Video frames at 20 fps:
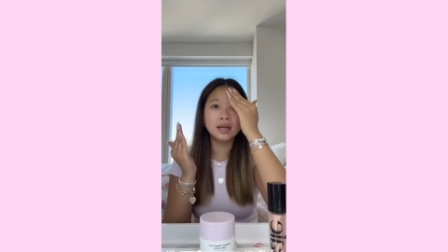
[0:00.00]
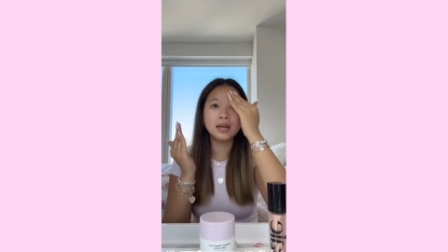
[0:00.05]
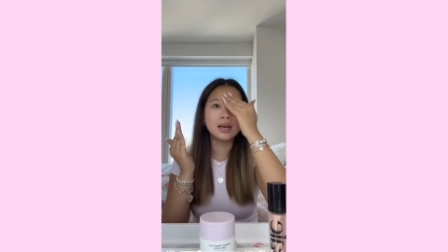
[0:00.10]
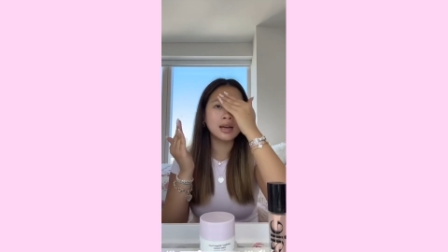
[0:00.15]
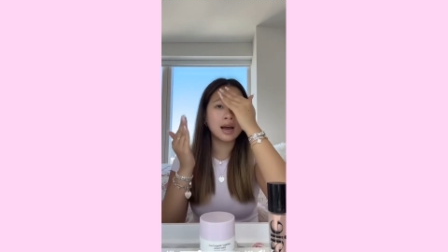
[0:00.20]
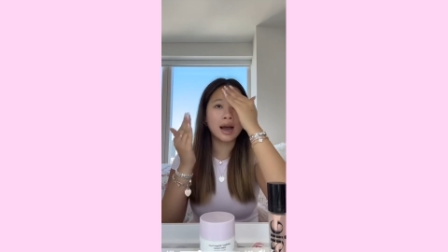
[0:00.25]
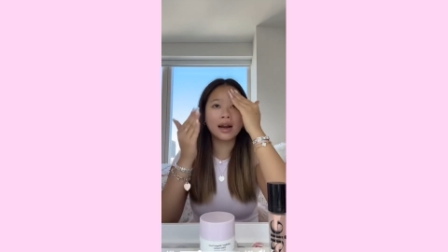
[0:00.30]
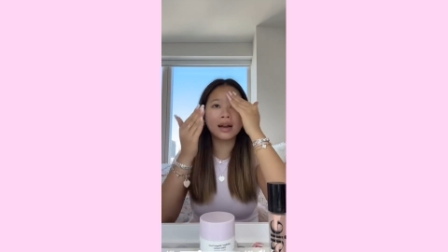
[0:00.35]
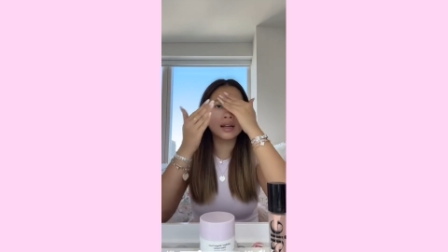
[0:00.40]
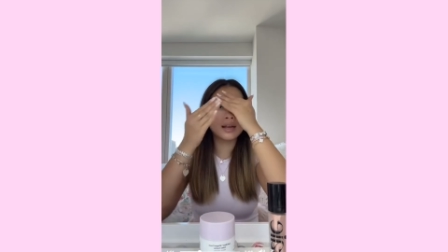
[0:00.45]
I
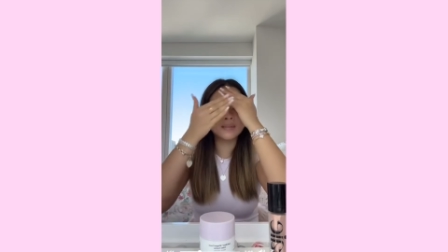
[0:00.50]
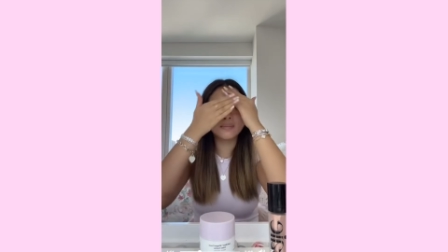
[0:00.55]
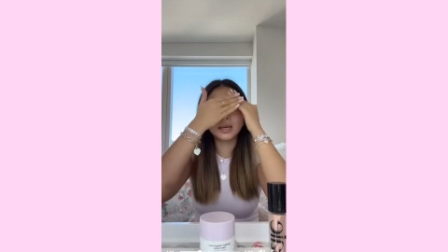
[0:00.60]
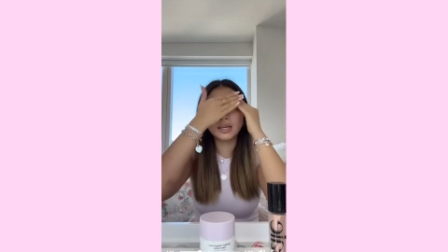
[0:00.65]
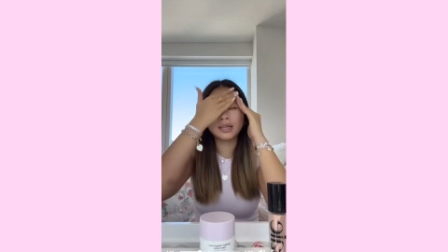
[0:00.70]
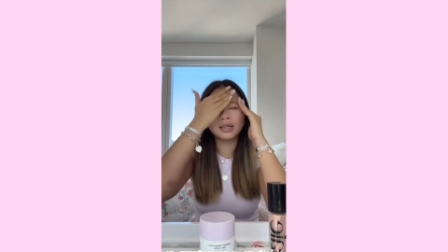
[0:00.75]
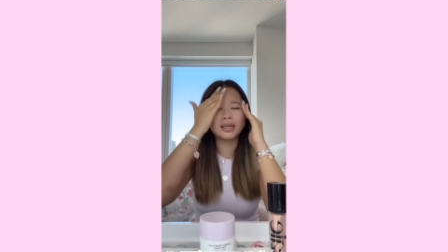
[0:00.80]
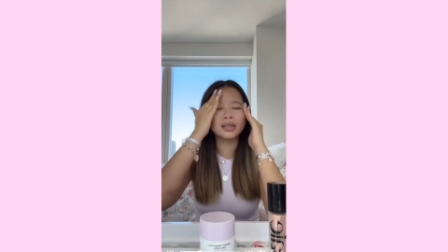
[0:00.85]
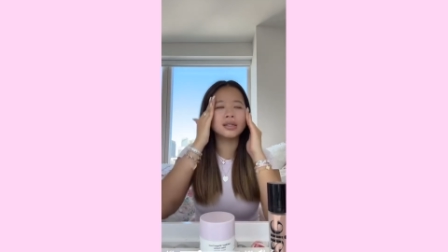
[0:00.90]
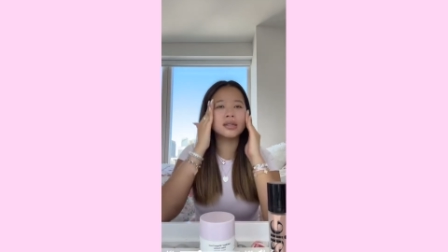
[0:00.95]
didn't get my
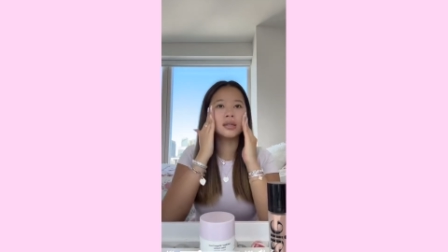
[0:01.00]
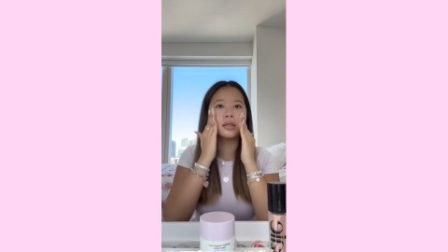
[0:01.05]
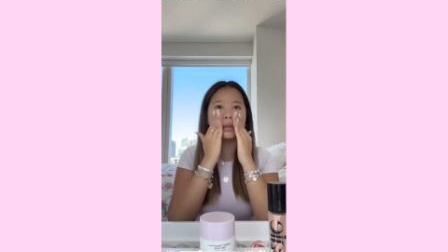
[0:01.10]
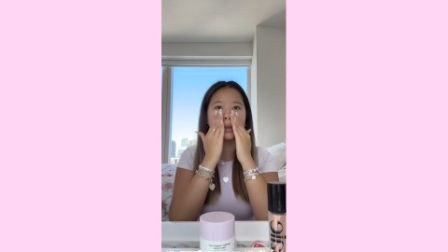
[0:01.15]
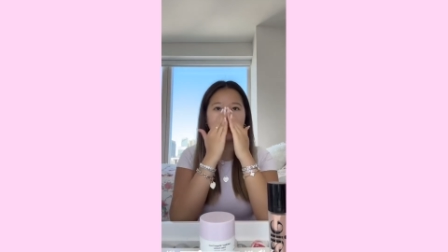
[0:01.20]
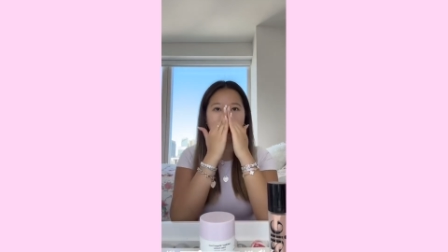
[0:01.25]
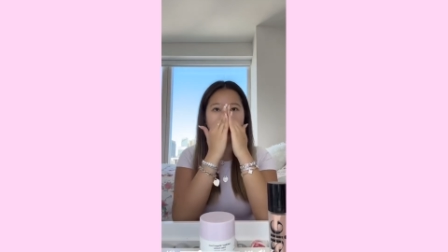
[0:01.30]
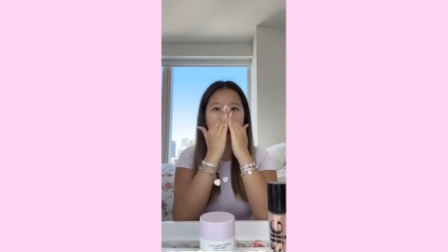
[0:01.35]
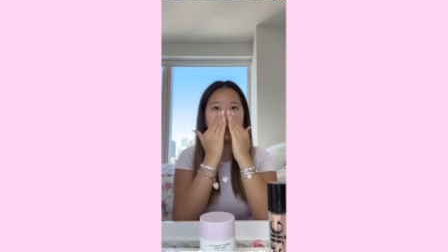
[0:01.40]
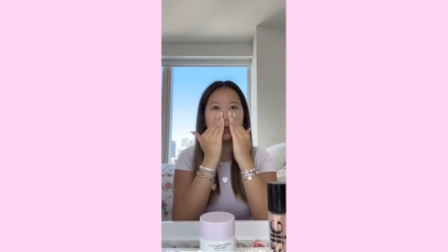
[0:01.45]
keys until
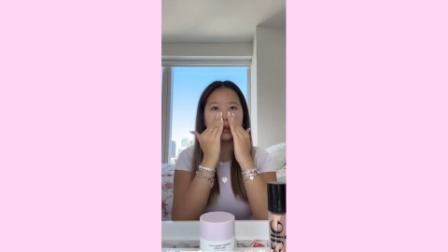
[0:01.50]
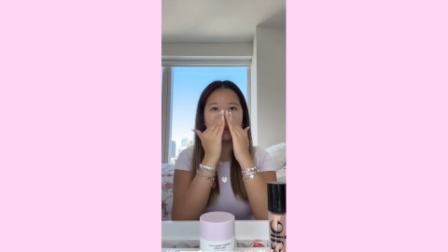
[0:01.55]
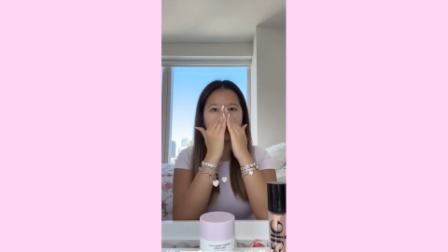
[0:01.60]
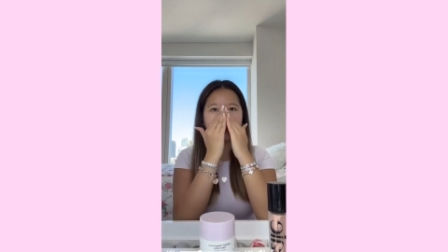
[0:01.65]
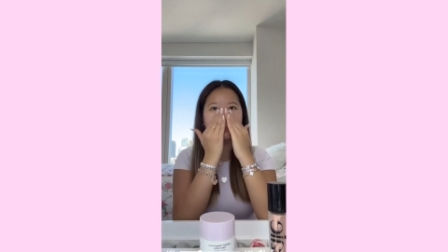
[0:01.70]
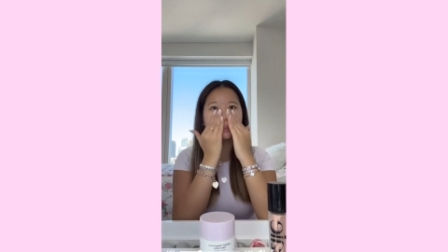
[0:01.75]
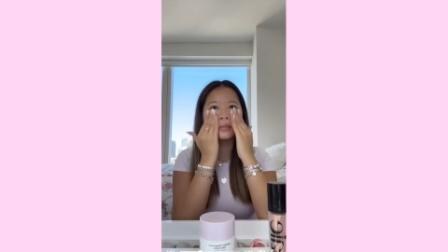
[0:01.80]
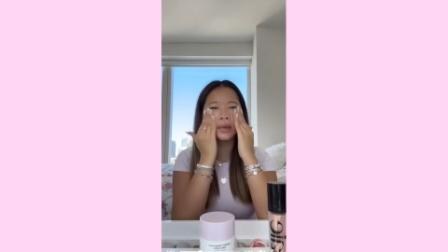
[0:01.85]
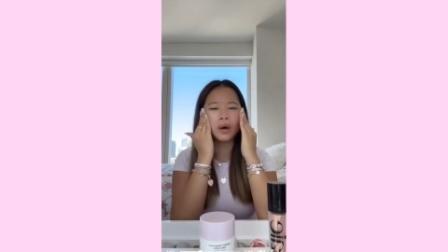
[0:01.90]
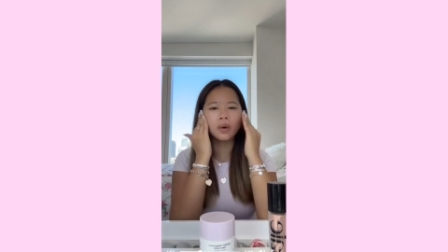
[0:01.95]
like
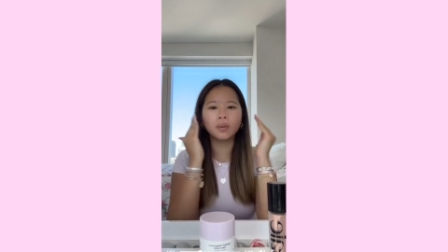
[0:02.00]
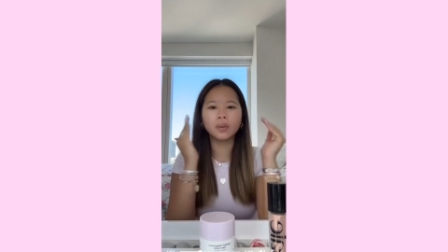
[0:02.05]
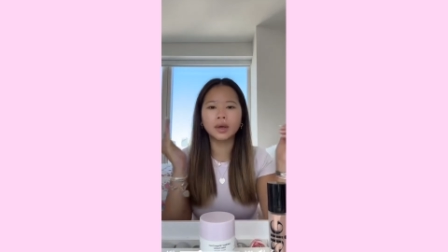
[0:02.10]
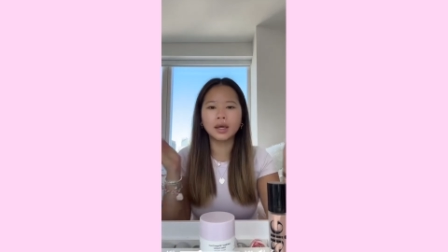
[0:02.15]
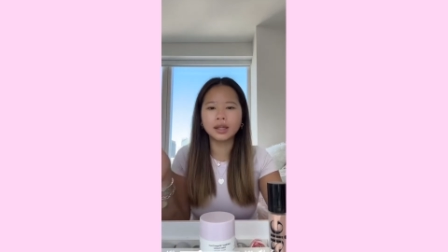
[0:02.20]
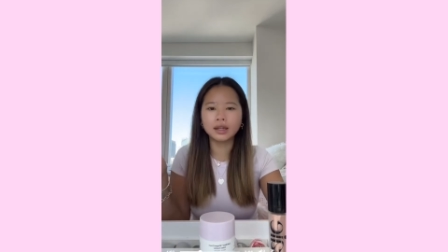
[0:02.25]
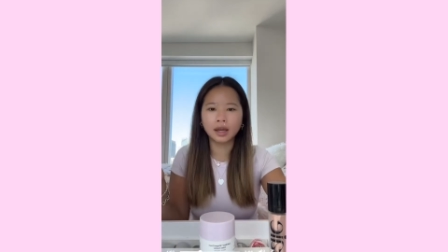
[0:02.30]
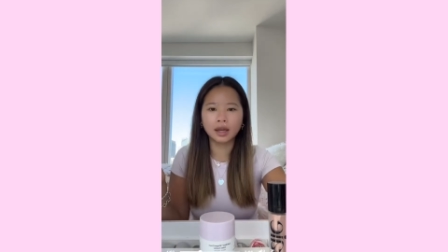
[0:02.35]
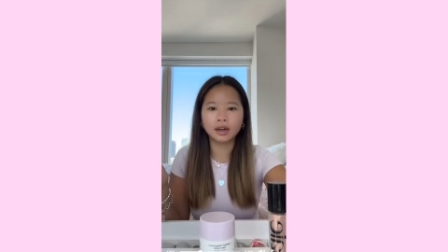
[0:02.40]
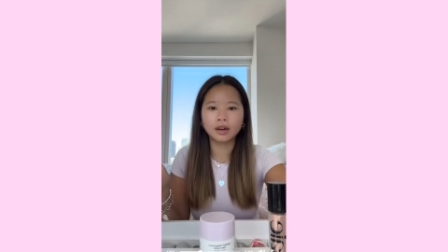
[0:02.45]
a week
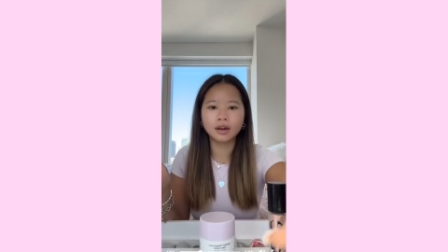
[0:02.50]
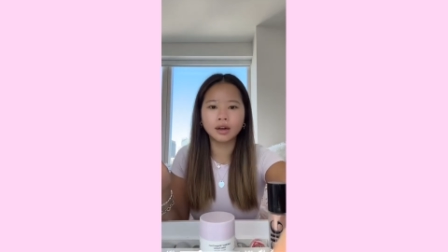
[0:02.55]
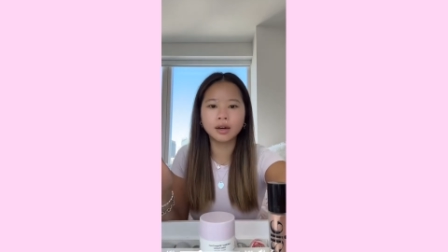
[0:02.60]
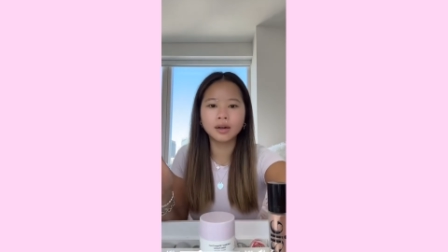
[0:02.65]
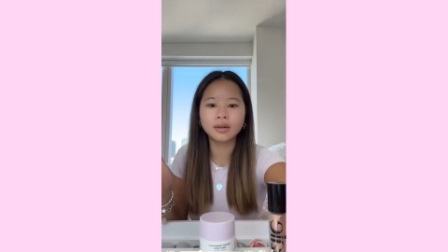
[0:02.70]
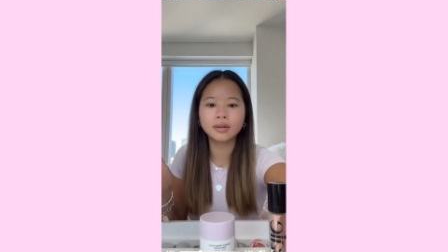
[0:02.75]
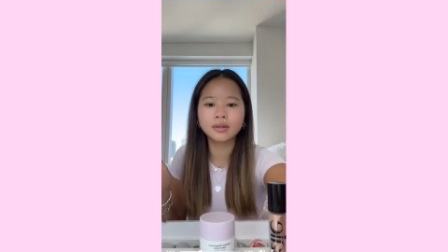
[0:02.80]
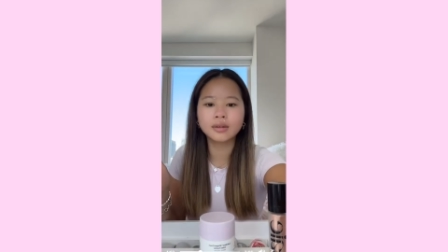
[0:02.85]
later.